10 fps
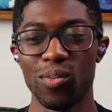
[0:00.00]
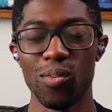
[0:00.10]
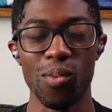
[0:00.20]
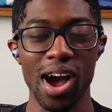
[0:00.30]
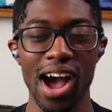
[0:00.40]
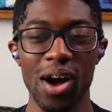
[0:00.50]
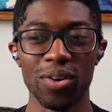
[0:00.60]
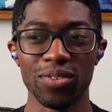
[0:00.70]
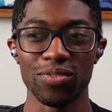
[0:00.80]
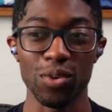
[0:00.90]
Wow.
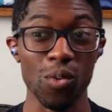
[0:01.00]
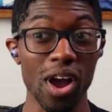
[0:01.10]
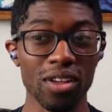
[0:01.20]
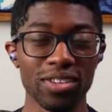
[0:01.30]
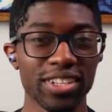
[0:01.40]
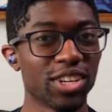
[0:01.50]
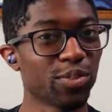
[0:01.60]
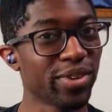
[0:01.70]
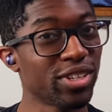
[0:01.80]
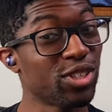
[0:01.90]
For wireless
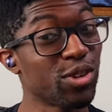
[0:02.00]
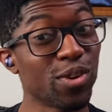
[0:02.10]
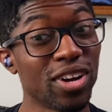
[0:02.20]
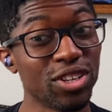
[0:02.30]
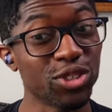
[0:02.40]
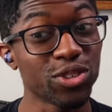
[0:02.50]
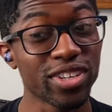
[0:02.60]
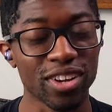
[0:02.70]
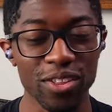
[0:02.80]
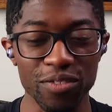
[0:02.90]
earbuds, $200
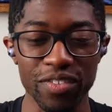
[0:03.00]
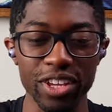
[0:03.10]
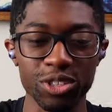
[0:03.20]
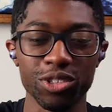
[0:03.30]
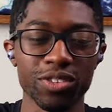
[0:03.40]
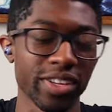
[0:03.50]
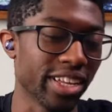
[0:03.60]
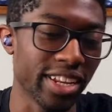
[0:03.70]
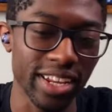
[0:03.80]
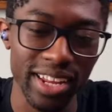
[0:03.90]
and all the features you're
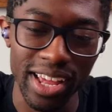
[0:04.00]
getting.